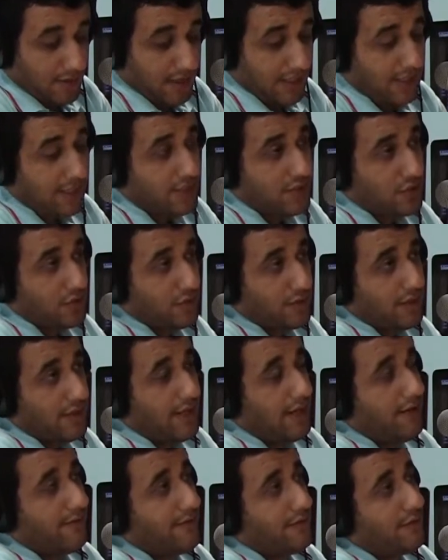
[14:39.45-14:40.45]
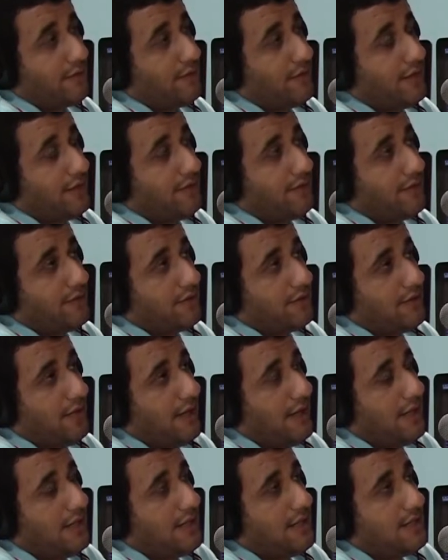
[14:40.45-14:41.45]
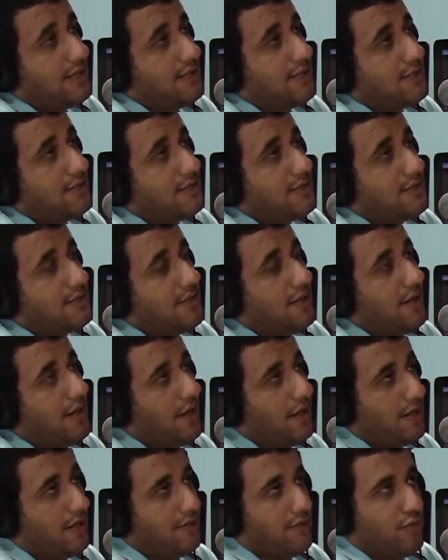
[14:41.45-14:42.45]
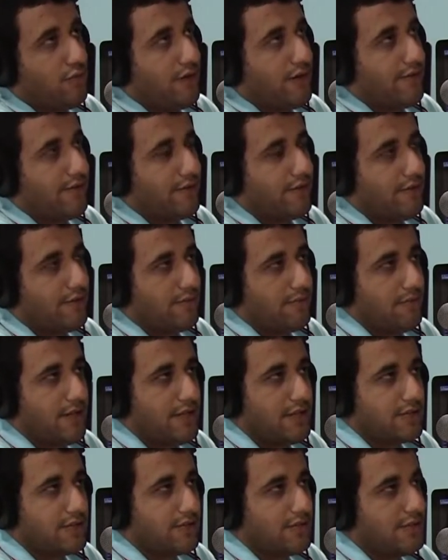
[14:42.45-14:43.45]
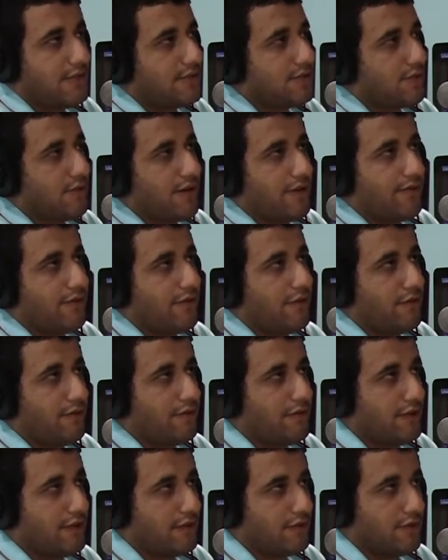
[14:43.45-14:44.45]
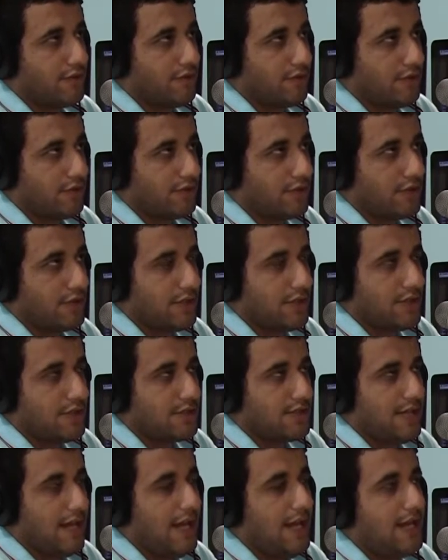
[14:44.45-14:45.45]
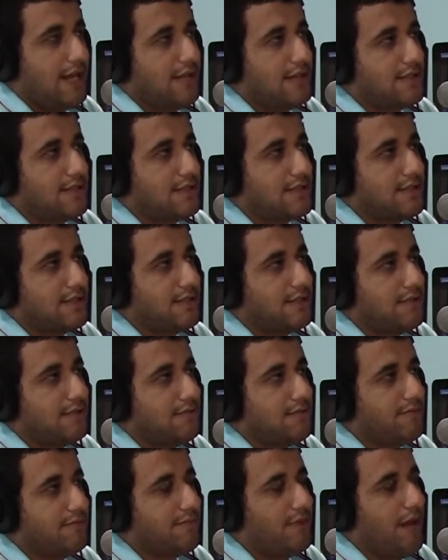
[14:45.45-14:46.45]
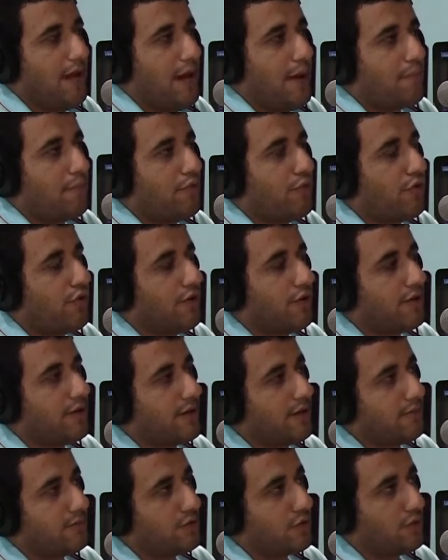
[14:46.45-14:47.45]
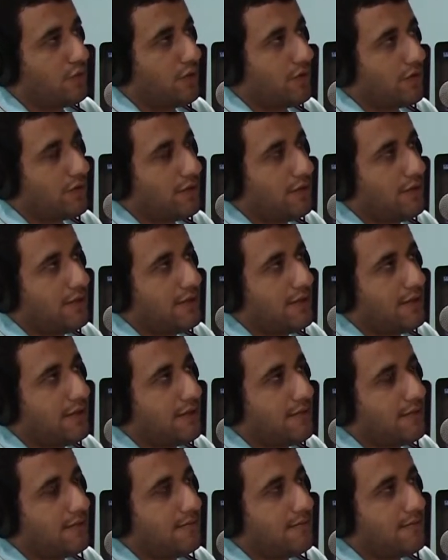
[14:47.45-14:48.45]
each and every one of you has, whatever your major is, whatever your field of work is, has a program to work with.